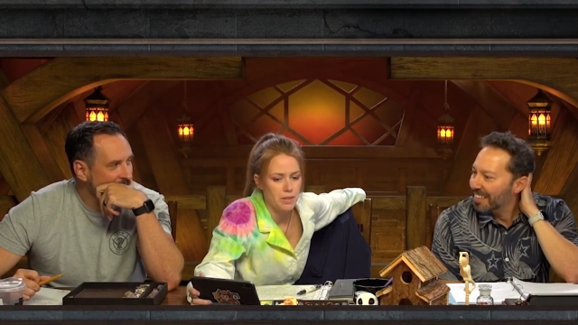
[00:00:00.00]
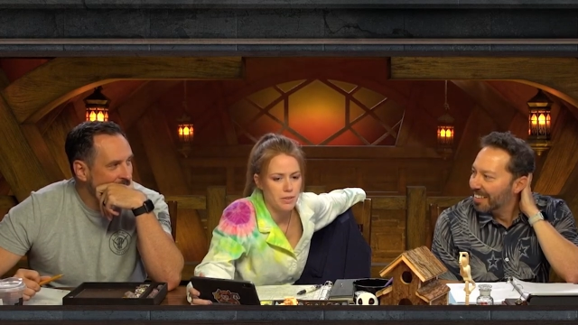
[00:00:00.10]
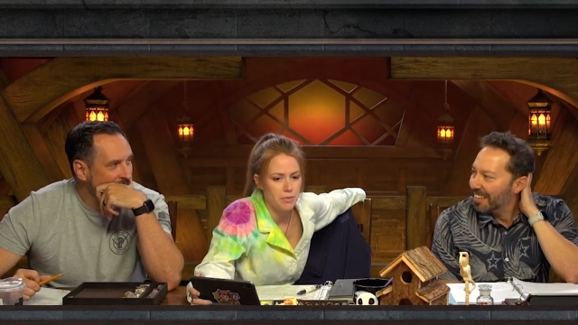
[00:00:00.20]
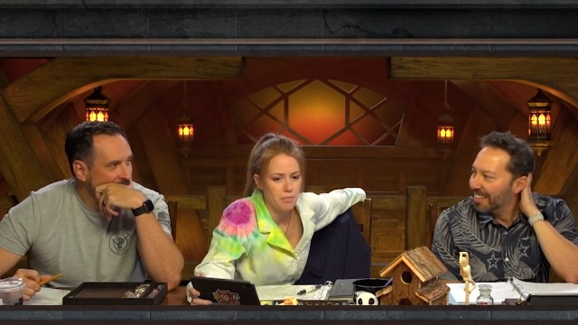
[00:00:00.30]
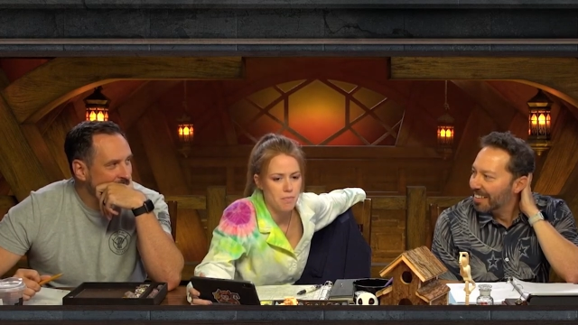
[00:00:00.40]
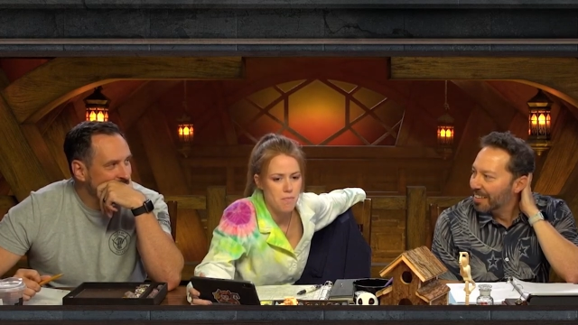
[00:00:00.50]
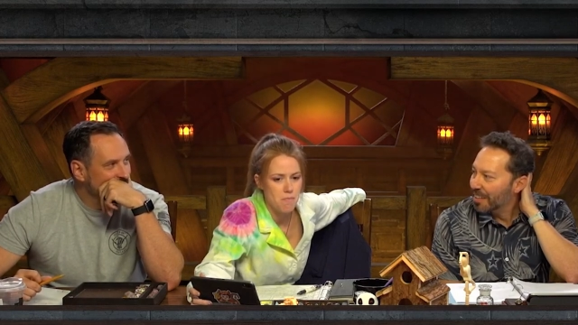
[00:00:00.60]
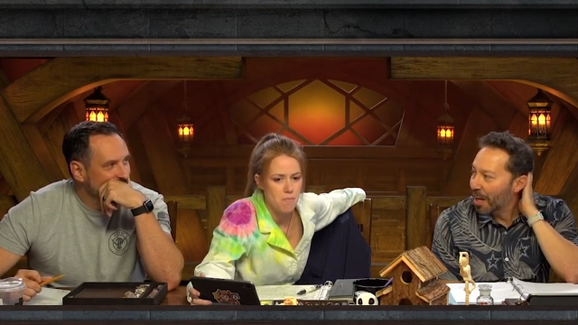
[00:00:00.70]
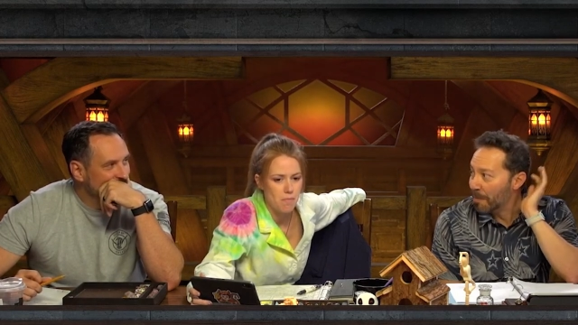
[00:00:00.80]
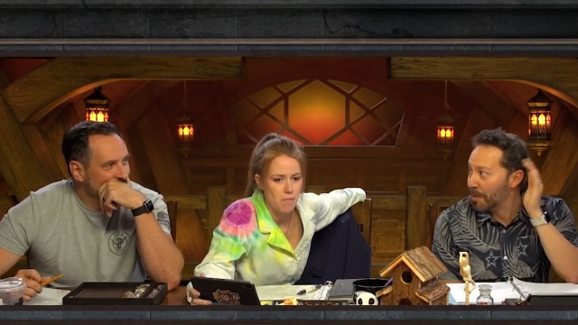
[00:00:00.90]
Speaker 1: could.
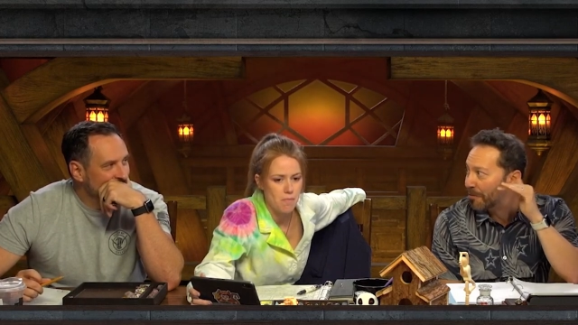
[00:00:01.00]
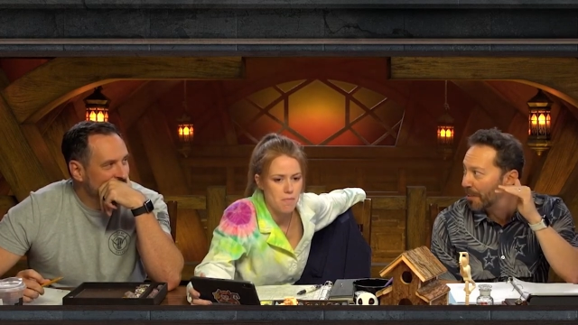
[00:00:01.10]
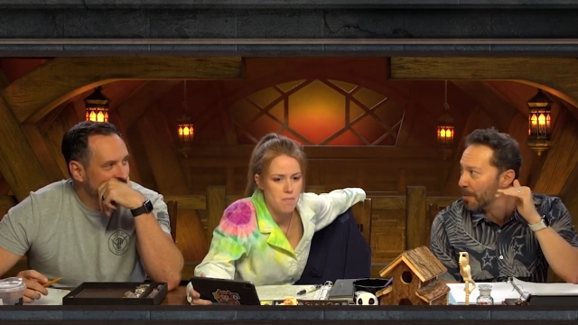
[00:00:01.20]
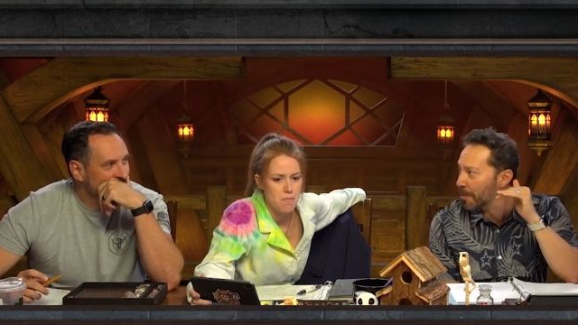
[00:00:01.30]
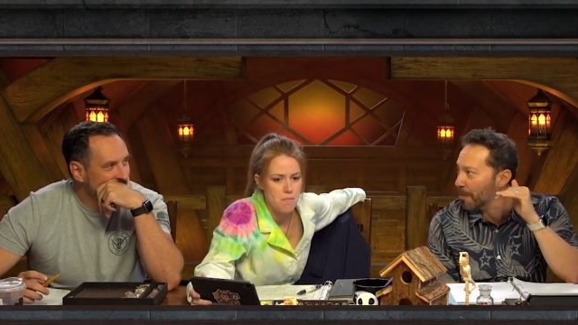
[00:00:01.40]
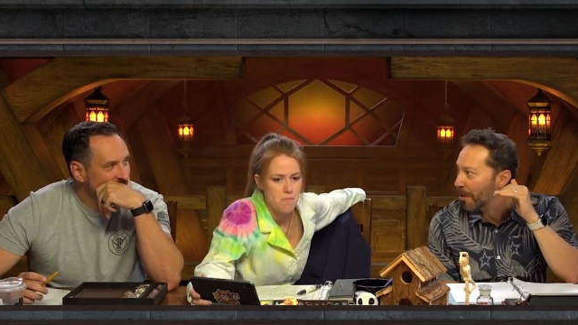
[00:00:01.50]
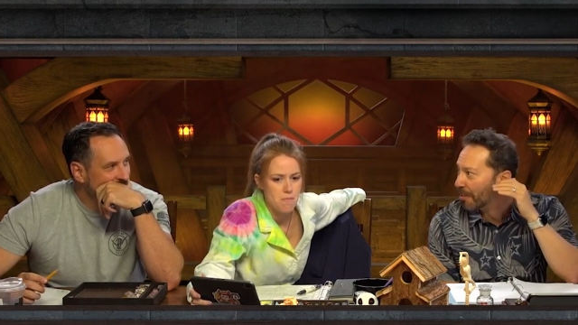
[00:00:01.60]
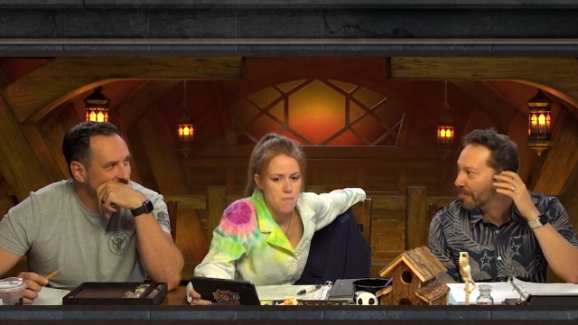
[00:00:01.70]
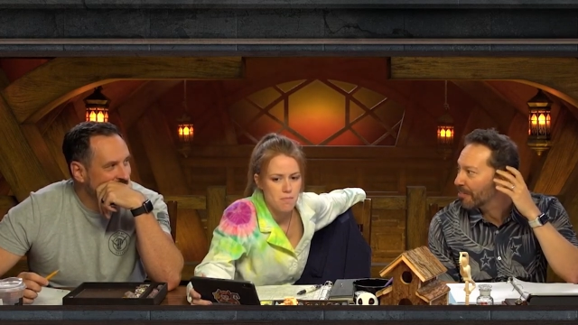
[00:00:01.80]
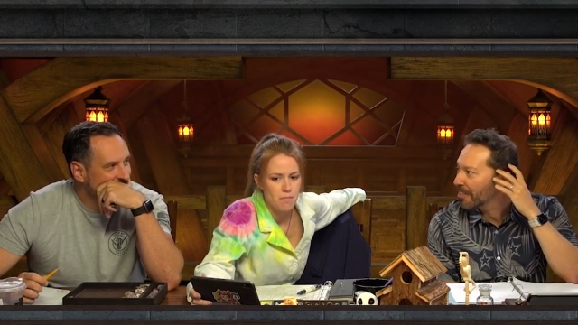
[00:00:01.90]
I mean, finish them
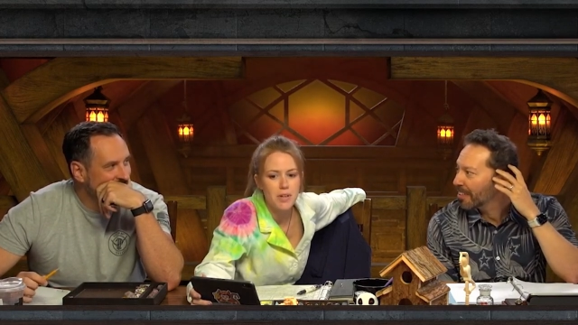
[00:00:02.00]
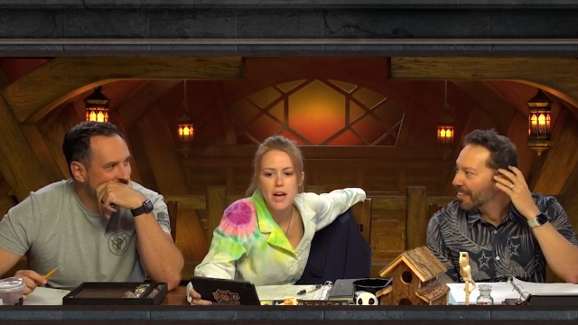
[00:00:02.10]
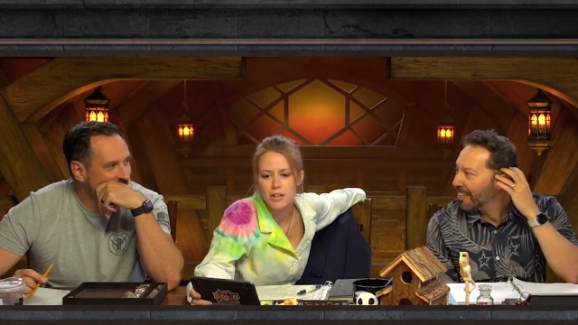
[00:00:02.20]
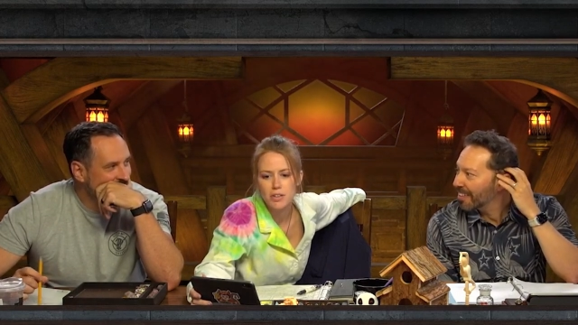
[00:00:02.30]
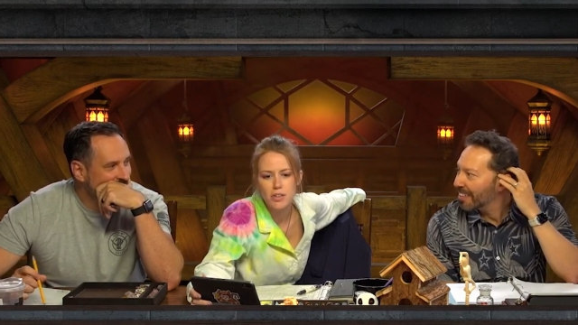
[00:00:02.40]
all. Yeah,